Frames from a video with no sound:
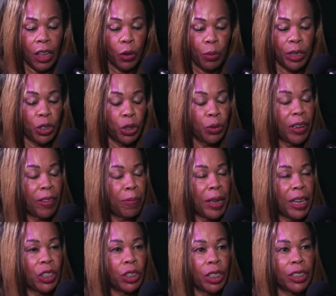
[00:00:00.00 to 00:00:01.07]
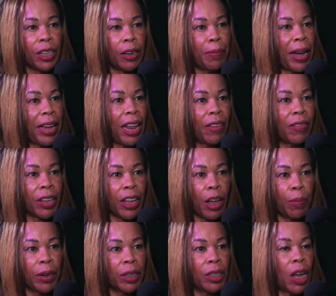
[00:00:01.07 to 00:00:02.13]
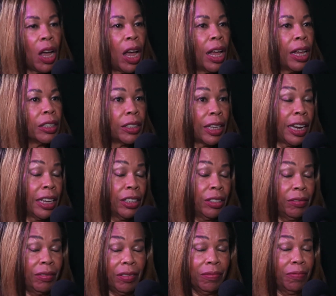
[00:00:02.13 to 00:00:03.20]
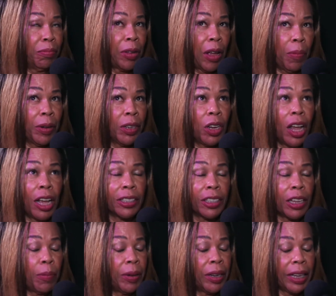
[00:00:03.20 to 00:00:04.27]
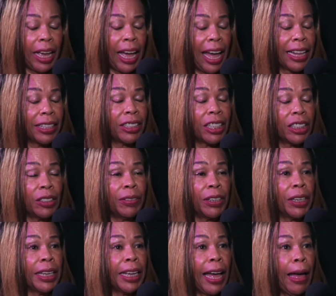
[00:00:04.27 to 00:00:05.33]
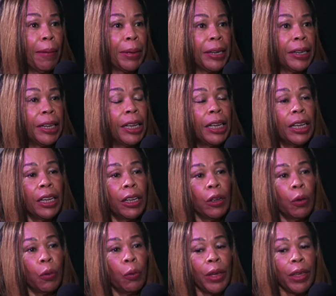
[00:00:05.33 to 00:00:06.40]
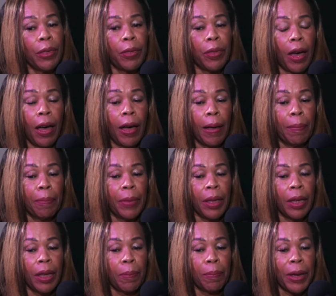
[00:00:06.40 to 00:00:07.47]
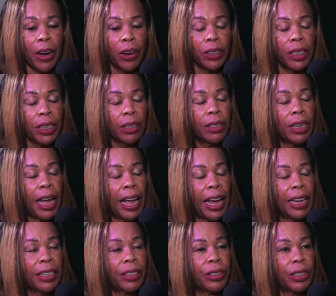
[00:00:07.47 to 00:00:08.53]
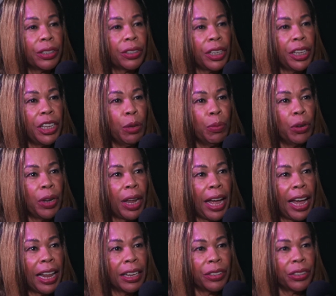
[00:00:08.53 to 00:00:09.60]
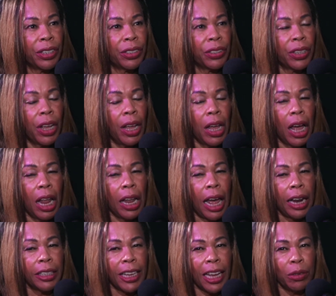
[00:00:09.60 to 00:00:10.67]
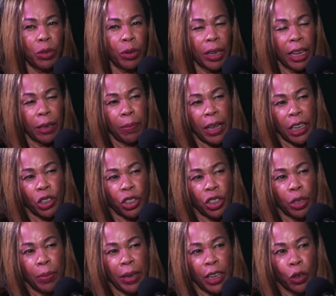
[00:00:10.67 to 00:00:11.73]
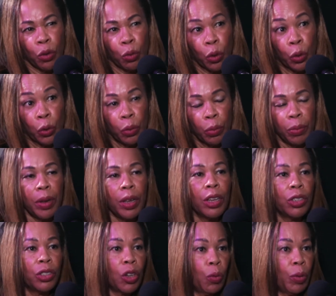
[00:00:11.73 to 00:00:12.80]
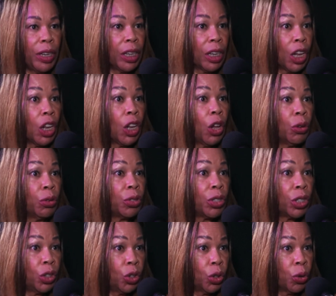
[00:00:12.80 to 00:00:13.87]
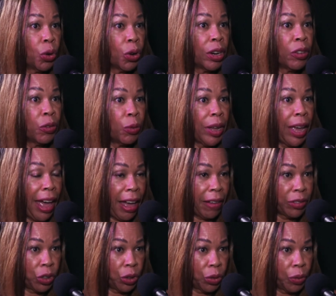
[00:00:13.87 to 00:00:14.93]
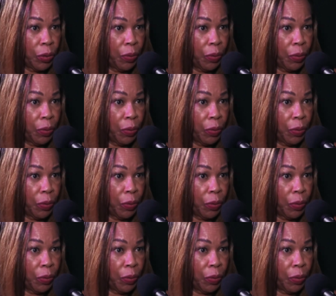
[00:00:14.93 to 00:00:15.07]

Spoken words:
We do have patients that might have a couple of dogs, couple of dogs, couple of cats. That's very common. With peritoneal dialysis and hemodialysis, a lot of times we like patients to be in a room so we can close the door if we have to.